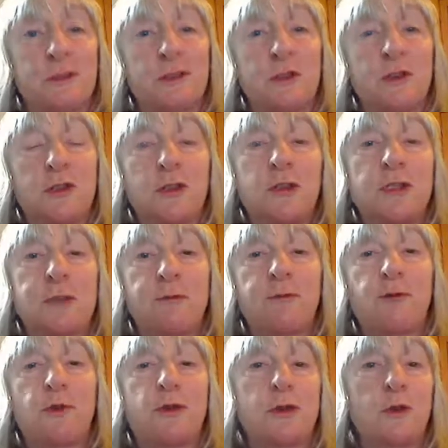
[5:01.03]
you can use them
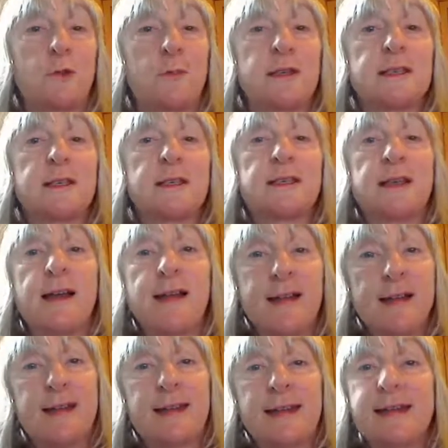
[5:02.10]
for in your business,
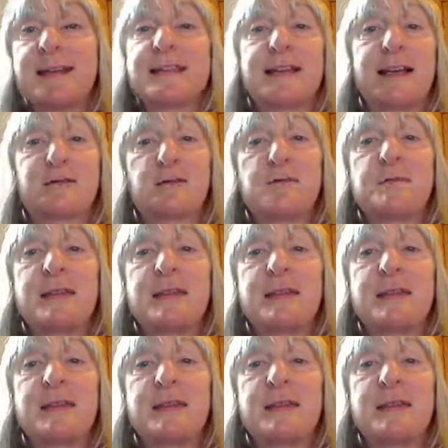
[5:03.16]
get in touch with